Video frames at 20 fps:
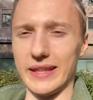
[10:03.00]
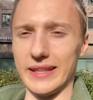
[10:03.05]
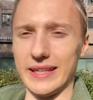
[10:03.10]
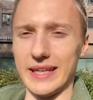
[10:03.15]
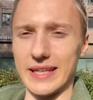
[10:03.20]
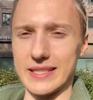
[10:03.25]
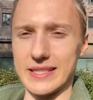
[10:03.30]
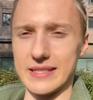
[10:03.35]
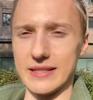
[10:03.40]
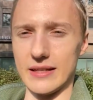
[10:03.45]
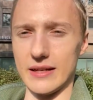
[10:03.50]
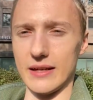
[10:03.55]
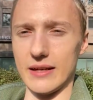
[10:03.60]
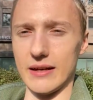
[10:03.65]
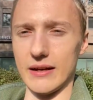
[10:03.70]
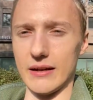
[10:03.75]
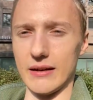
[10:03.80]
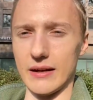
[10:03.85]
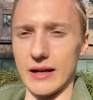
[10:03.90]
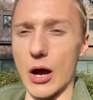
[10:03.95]
get
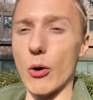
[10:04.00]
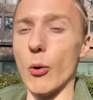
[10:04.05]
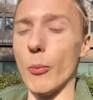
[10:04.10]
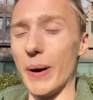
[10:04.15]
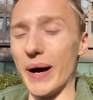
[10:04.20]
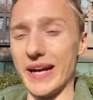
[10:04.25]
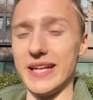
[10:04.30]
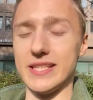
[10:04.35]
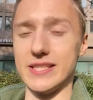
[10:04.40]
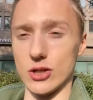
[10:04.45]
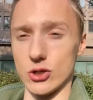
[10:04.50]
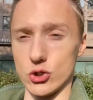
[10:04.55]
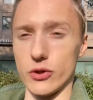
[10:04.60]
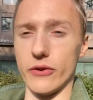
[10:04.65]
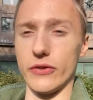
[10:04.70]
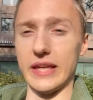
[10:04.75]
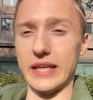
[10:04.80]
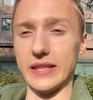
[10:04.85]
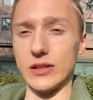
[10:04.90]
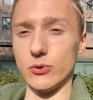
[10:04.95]
our body starts to
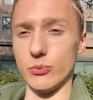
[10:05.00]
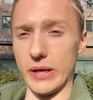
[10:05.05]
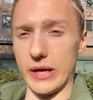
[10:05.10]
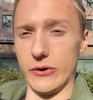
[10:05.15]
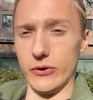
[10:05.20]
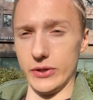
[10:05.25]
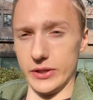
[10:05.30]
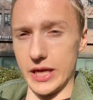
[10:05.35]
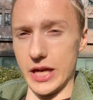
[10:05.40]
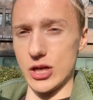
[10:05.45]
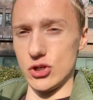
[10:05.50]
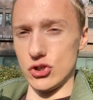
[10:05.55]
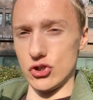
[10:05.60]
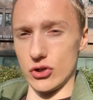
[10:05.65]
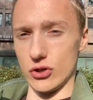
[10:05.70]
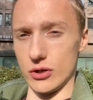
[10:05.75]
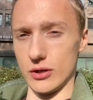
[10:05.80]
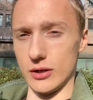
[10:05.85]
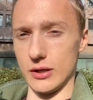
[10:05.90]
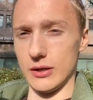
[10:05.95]
think that we are in
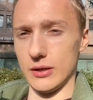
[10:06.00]
danger.